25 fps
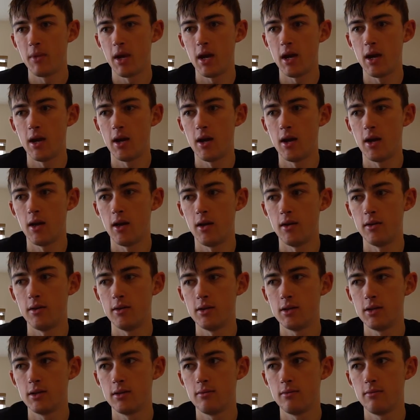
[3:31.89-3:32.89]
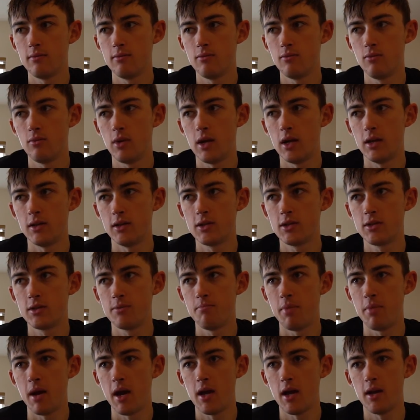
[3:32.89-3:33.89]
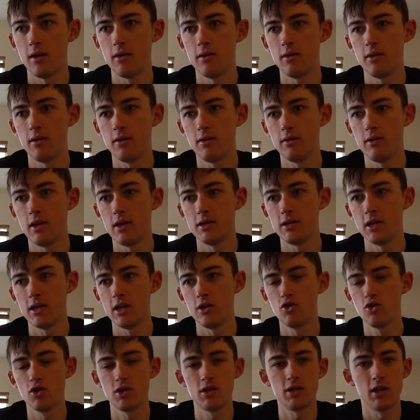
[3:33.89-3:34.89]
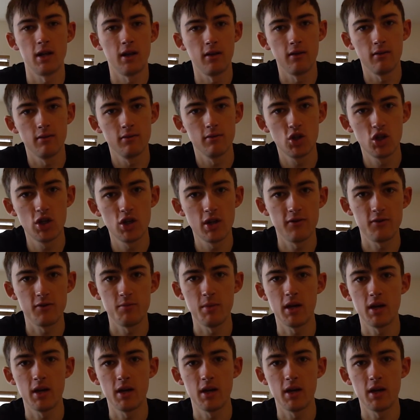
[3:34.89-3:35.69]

And it's been this interesting shift,